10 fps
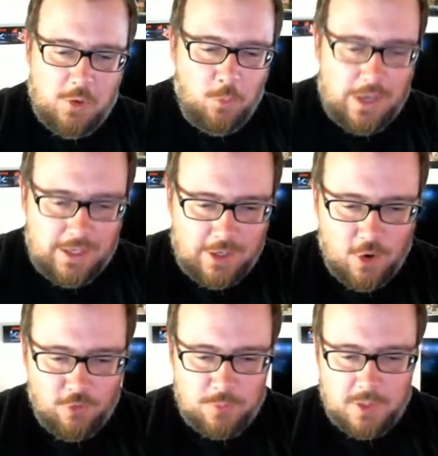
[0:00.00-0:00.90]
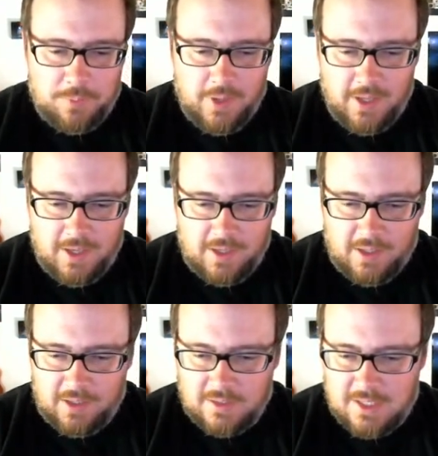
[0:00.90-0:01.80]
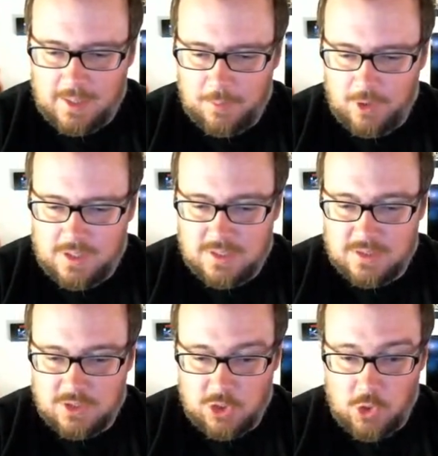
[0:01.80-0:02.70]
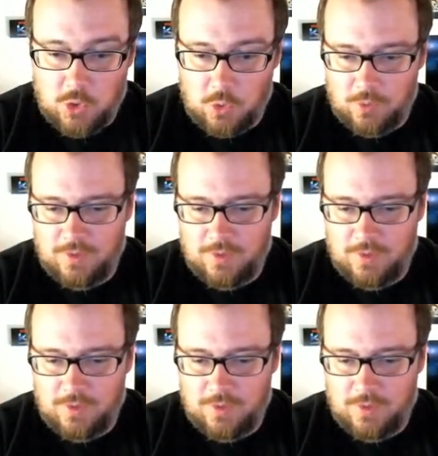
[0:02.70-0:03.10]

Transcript: ready to go for me to play Time Crisis 2,